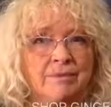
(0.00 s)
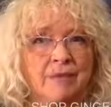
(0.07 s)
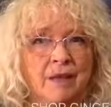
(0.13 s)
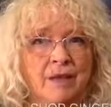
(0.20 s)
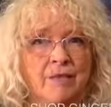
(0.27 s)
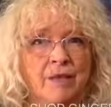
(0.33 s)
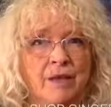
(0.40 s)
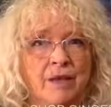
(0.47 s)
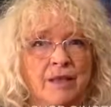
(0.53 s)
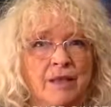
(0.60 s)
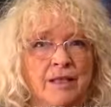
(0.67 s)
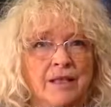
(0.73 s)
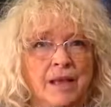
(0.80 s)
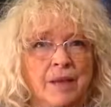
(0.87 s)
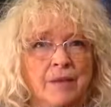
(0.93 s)
of when
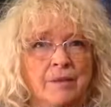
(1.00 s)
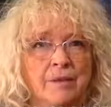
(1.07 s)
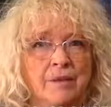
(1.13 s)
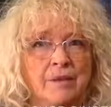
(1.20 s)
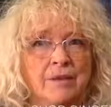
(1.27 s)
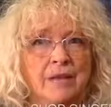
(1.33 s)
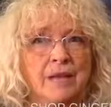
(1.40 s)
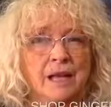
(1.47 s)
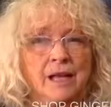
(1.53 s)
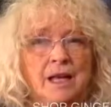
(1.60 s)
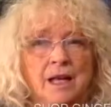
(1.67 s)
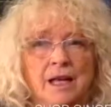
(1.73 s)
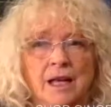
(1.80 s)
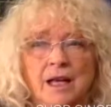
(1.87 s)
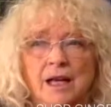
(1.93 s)
this happens.
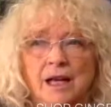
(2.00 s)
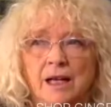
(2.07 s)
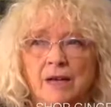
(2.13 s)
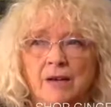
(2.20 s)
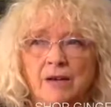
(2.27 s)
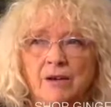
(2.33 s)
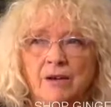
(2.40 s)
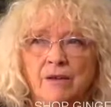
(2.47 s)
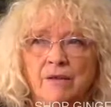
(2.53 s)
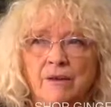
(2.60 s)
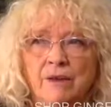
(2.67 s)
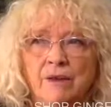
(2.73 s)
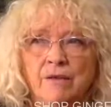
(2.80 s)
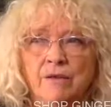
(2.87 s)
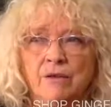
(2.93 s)
I don't know if
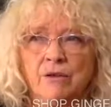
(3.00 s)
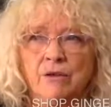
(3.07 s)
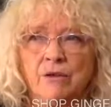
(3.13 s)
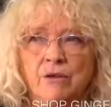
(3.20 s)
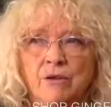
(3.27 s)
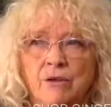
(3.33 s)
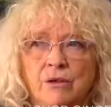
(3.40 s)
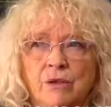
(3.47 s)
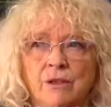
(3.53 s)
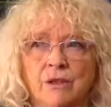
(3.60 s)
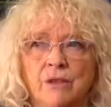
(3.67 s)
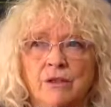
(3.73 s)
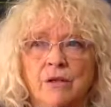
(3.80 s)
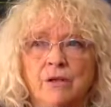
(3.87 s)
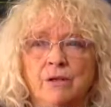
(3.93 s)
I ever told you, I
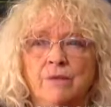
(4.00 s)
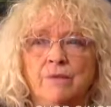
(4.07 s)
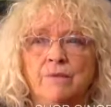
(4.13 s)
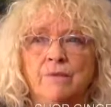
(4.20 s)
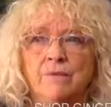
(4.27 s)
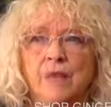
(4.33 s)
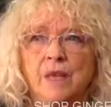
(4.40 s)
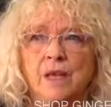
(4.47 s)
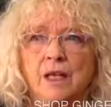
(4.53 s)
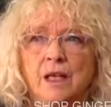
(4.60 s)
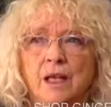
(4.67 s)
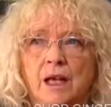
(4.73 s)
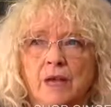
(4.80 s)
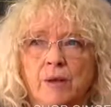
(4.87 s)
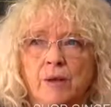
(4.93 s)
saw,
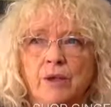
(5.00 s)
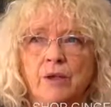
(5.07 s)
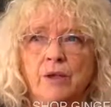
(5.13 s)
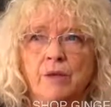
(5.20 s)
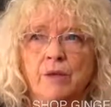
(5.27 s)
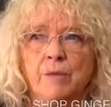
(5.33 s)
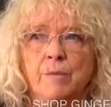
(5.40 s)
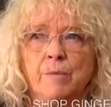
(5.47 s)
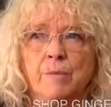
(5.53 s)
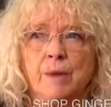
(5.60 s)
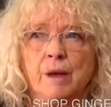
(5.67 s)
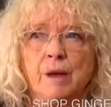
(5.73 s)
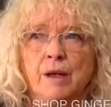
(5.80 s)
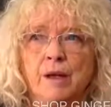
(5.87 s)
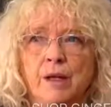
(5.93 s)
I went to the
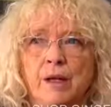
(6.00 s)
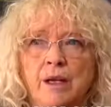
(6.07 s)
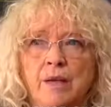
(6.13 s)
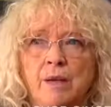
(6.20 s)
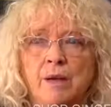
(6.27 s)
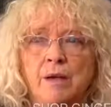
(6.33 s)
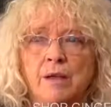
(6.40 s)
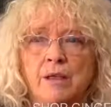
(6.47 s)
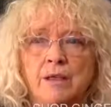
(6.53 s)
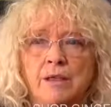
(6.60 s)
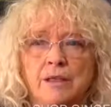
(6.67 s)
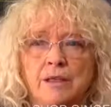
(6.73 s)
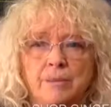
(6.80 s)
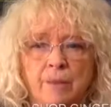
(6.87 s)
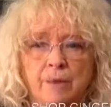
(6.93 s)
Body, Mind, and
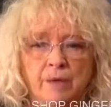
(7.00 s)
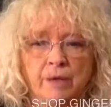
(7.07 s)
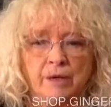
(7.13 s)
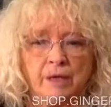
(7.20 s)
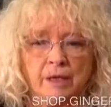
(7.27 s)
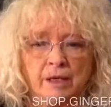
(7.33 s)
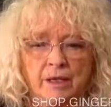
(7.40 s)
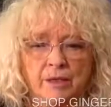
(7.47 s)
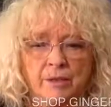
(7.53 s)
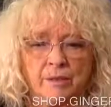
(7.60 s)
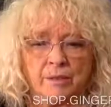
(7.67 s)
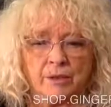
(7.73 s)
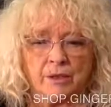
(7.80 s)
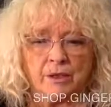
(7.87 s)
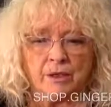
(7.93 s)
Spirit
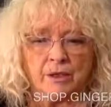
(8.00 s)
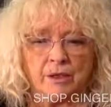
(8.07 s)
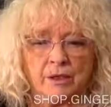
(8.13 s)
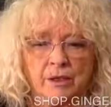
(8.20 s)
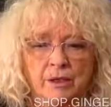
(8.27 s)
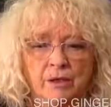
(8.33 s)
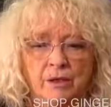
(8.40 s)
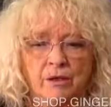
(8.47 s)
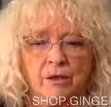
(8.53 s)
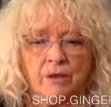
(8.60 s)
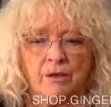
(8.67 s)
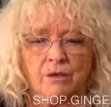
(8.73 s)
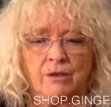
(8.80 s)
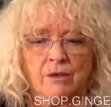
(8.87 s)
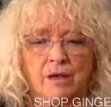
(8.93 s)
exhibition a
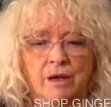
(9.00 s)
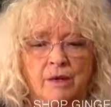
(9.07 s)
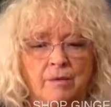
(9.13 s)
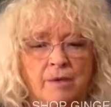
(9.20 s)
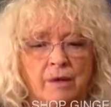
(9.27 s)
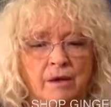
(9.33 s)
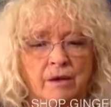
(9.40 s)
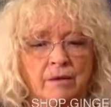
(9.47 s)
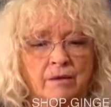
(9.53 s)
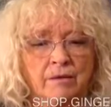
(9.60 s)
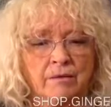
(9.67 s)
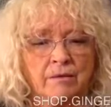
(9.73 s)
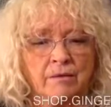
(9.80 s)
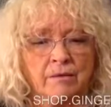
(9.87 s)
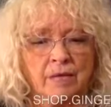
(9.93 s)
long time
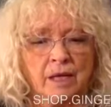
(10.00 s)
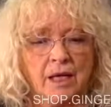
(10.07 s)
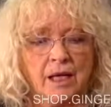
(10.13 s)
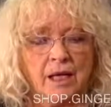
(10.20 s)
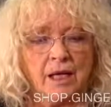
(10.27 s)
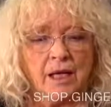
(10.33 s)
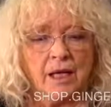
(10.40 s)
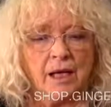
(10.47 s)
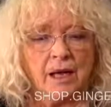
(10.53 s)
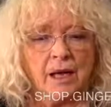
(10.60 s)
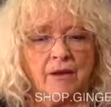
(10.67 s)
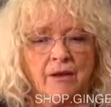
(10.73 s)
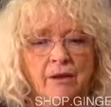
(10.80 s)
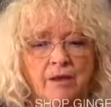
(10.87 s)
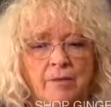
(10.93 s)
ago, and
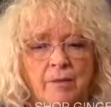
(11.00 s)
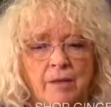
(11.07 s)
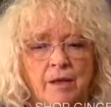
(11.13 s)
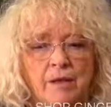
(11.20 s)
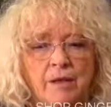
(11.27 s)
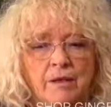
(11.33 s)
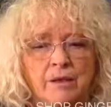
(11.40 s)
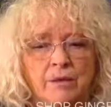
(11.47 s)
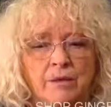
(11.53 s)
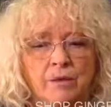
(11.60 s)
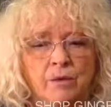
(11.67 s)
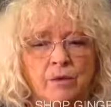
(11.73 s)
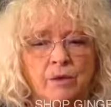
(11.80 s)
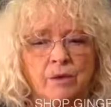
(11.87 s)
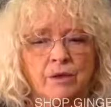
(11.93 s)
Caroline Myss
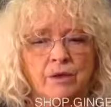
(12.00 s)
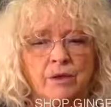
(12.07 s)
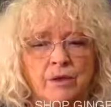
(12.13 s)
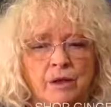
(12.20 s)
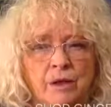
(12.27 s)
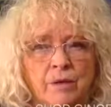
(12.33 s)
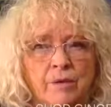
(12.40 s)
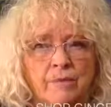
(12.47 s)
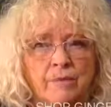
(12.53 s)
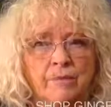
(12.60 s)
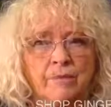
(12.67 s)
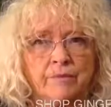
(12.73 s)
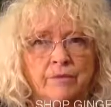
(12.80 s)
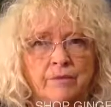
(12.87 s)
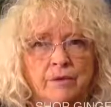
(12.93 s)
was um,
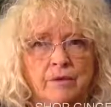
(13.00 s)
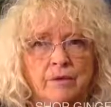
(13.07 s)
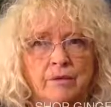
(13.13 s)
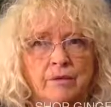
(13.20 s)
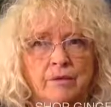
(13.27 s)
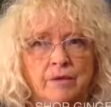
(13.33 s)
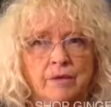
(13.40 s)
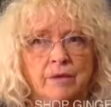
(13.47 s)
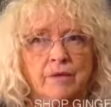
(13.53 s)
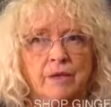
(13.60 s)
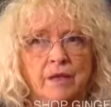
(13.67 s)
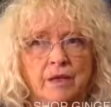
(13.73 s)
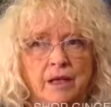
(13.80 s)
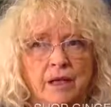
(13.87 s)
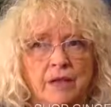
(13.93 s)

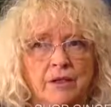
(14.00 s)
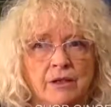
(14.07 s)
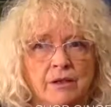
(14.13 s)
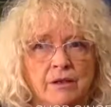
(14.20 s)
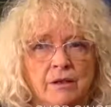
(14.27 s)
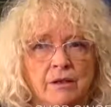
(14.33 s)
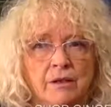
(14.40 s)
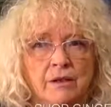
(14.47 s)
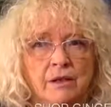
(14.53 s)
giving a lecture.